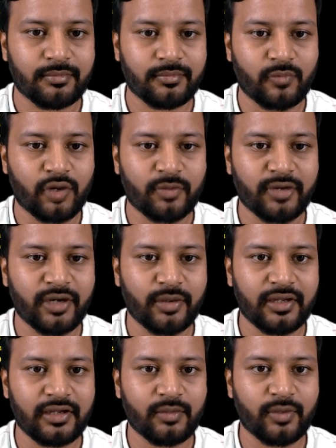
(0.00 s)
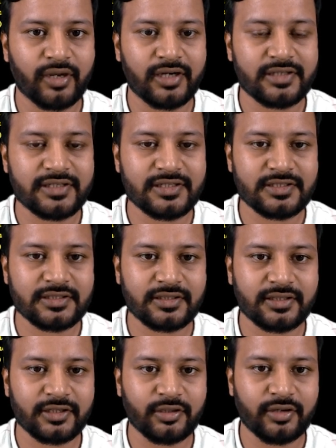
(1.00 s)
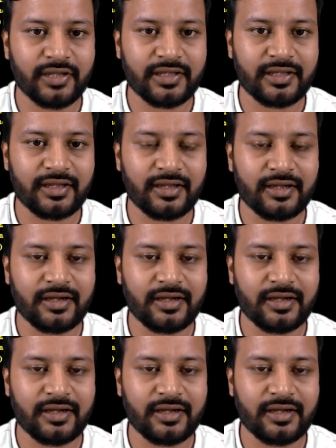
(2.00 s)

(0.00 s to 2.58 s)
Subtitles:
What we are doing, we are just taking